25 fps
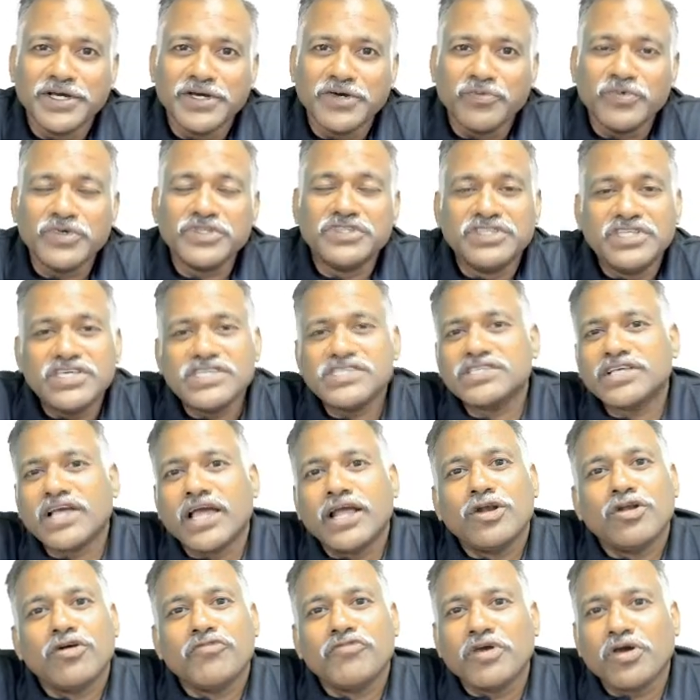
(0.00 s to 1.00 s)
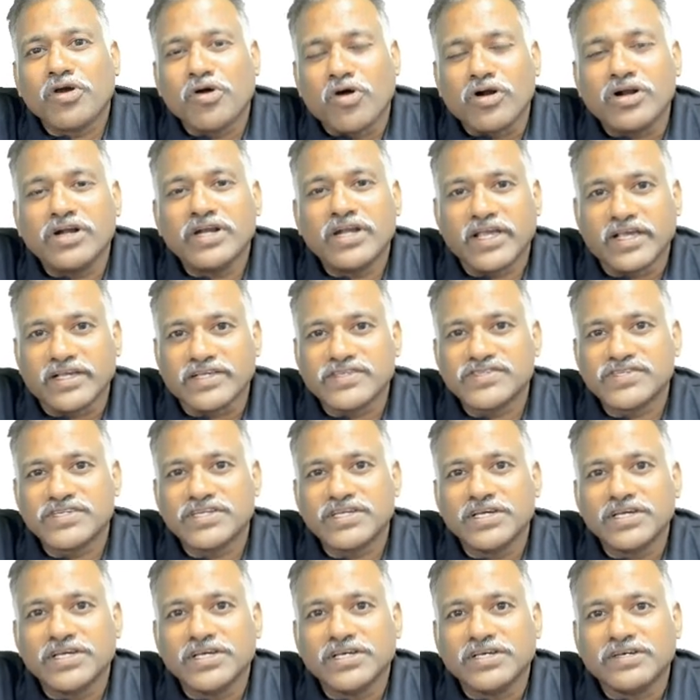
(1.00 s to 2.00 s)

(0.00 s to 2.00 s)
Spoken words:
With this kind of a context,